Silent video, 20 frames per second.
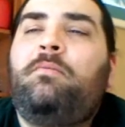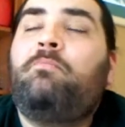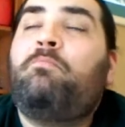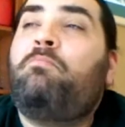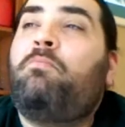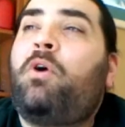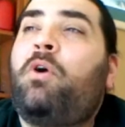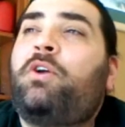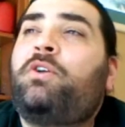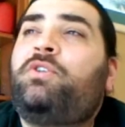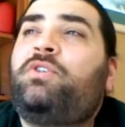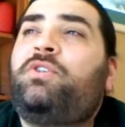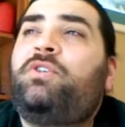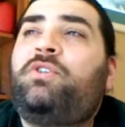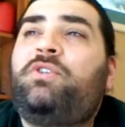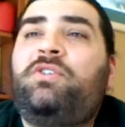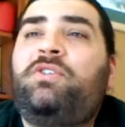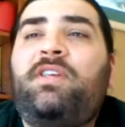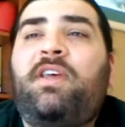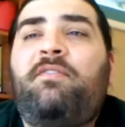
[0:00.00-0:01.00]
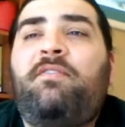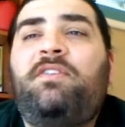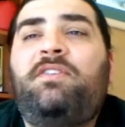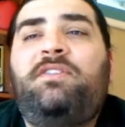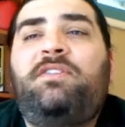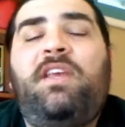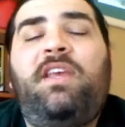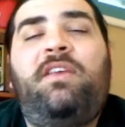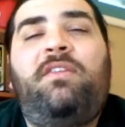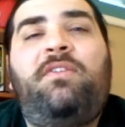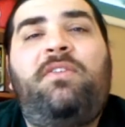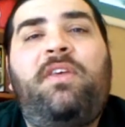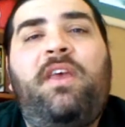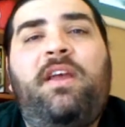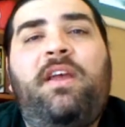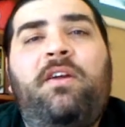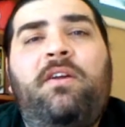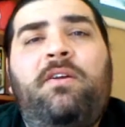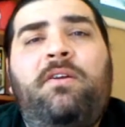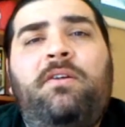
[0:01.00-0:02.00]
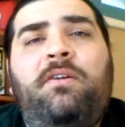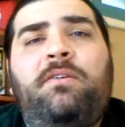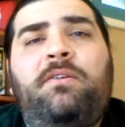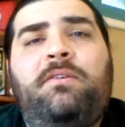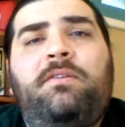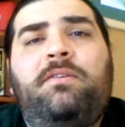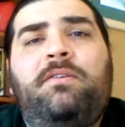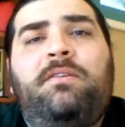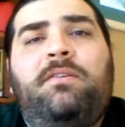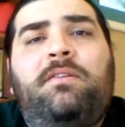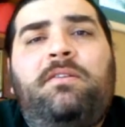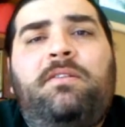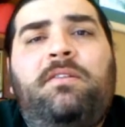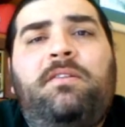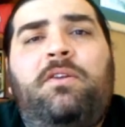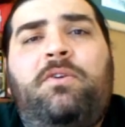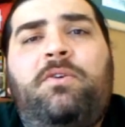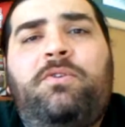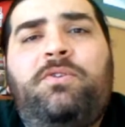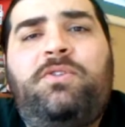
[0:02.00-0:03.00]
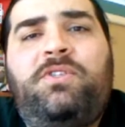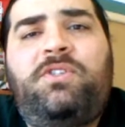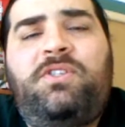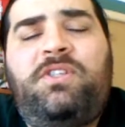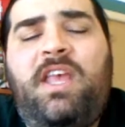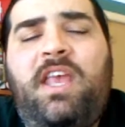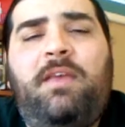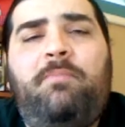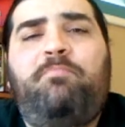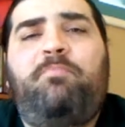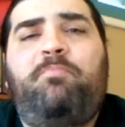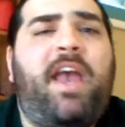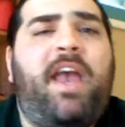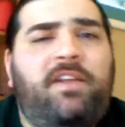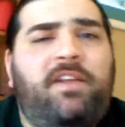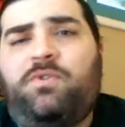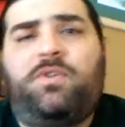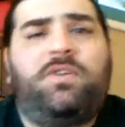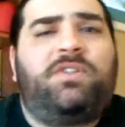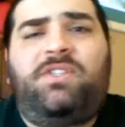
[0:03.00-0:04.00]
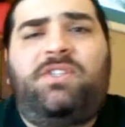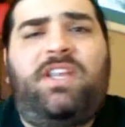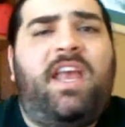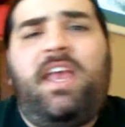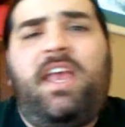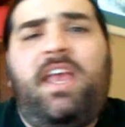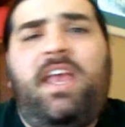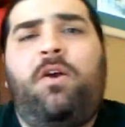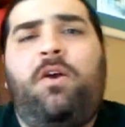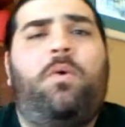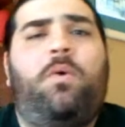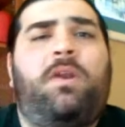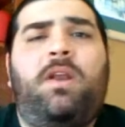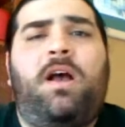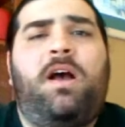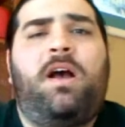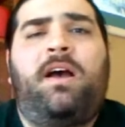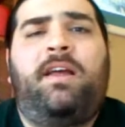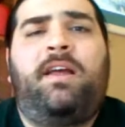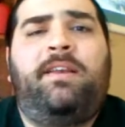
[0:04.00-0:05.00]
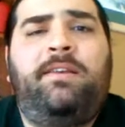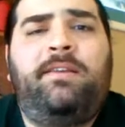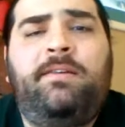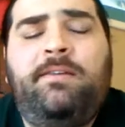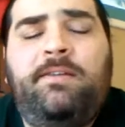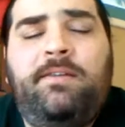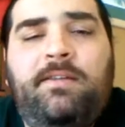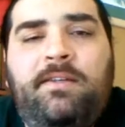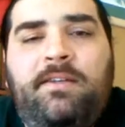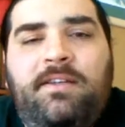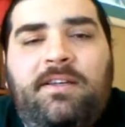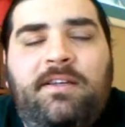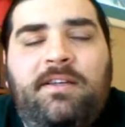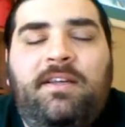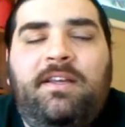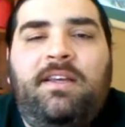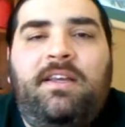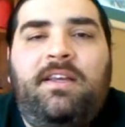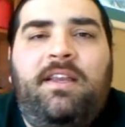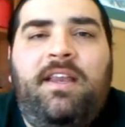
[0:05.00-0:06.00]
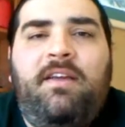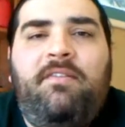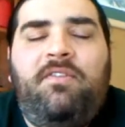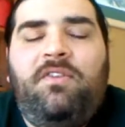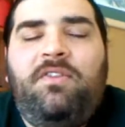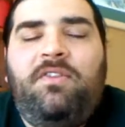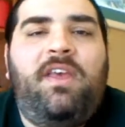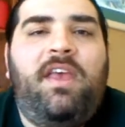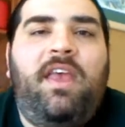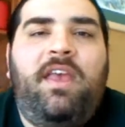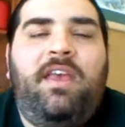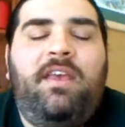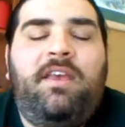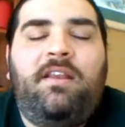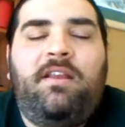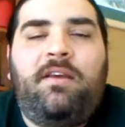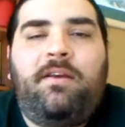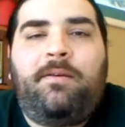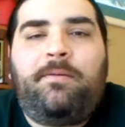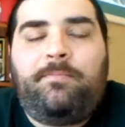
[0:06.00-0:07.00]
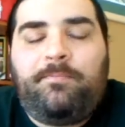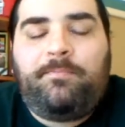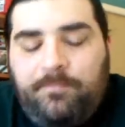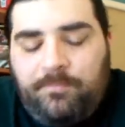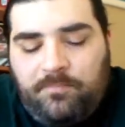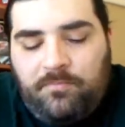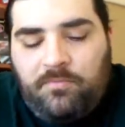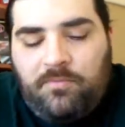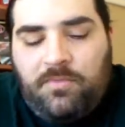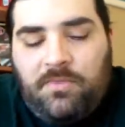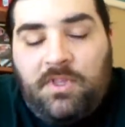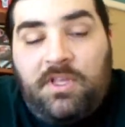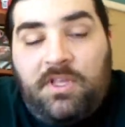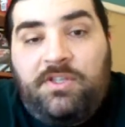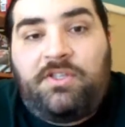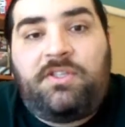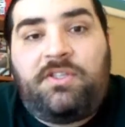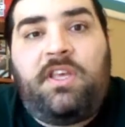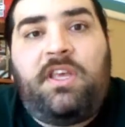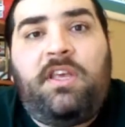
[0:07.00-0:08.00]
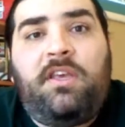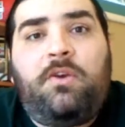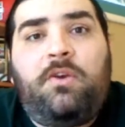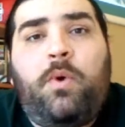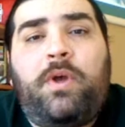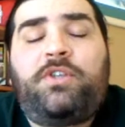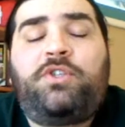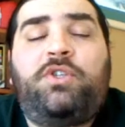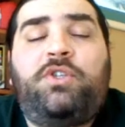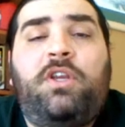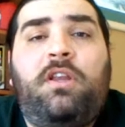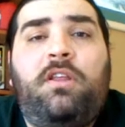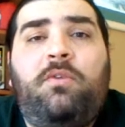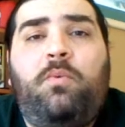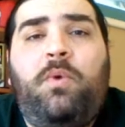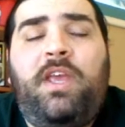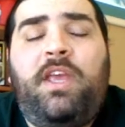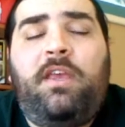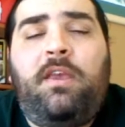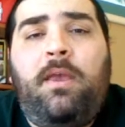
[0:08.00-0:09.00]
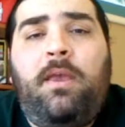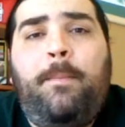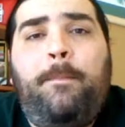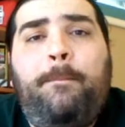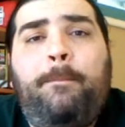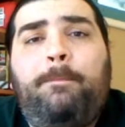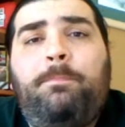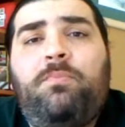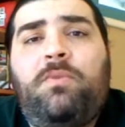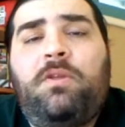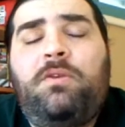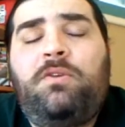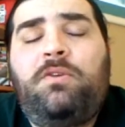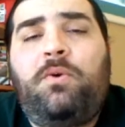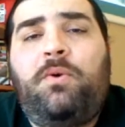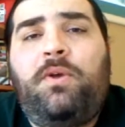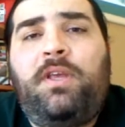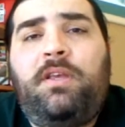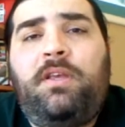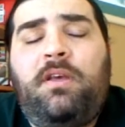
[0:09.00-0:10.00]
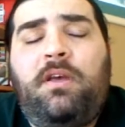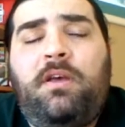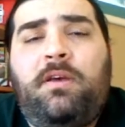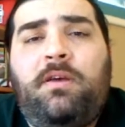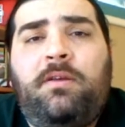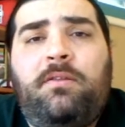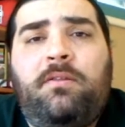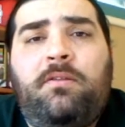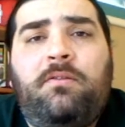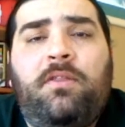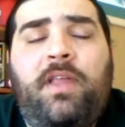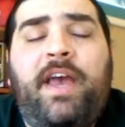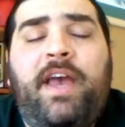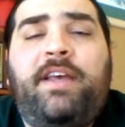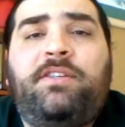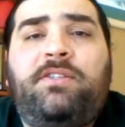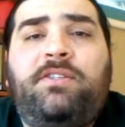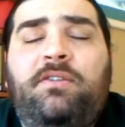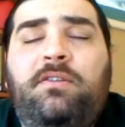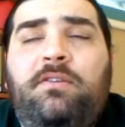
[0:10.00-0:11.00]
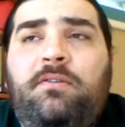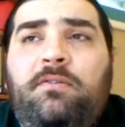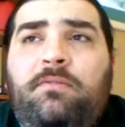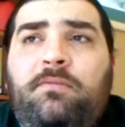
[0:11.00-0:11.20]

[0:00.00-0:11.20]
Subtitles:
March 17th there. Little St. Patrick's Day going on and everything. And this is the question of the week. Last